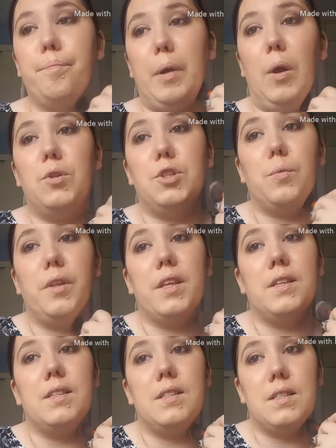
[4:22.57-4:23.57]
powder with
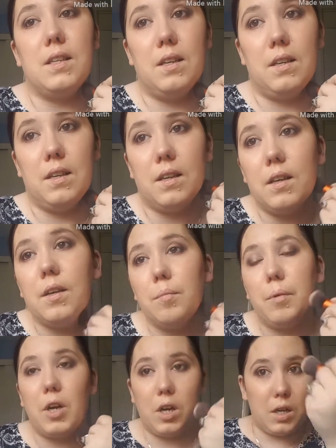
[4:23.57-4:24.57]
this,
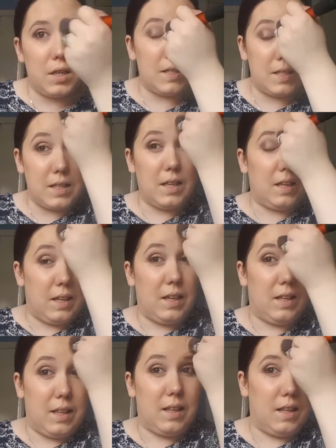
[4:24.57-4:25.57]
because
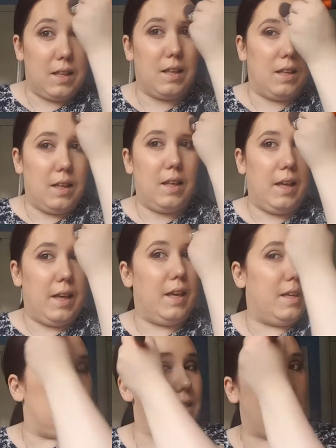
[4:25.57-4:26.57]
it
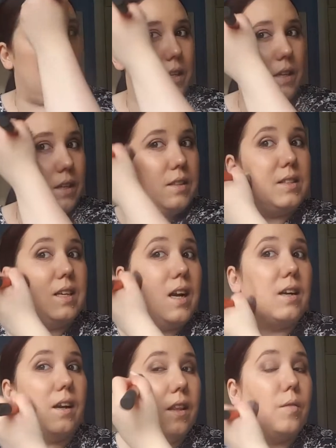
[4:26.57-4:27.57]
is
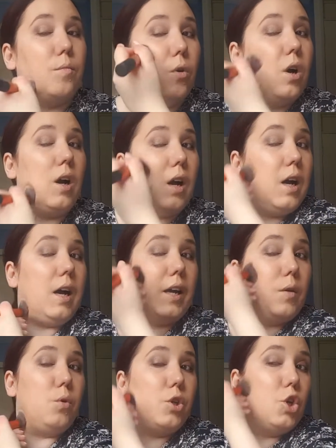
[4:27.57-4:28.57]
darker than what I
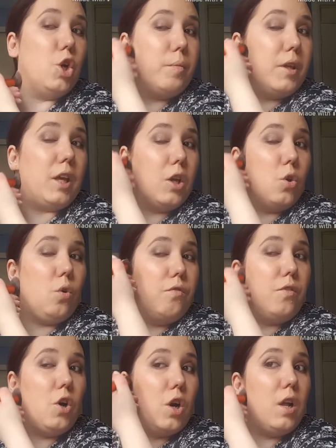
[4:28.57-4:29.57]
would normally go
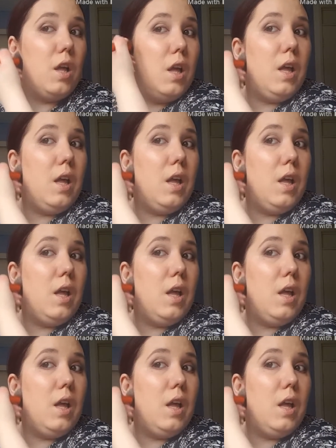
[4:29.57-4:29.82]
for.